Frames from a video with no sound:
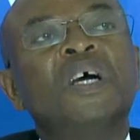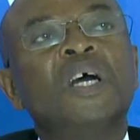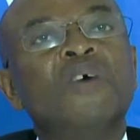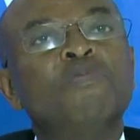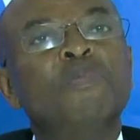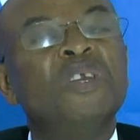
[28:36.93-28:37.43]

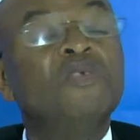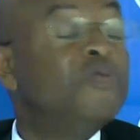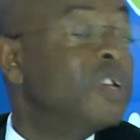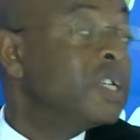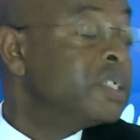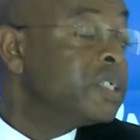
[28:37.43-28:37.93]
have made
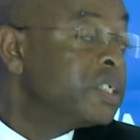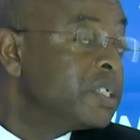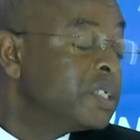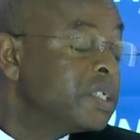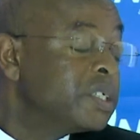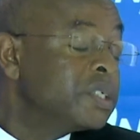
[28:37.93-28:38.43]
friends.
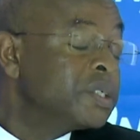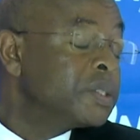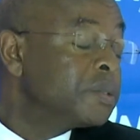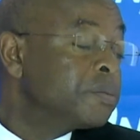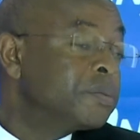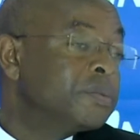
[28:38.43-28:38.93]

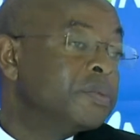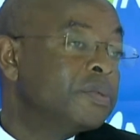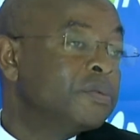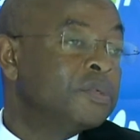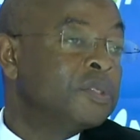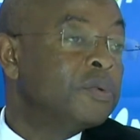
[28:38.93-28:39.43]

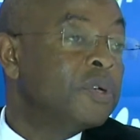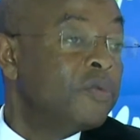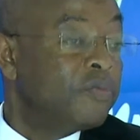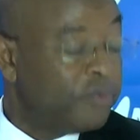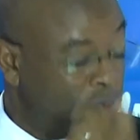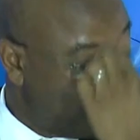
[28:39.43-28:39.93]
The way
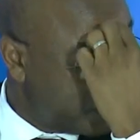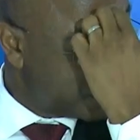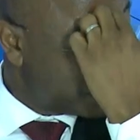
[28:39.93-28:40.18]
Fiona is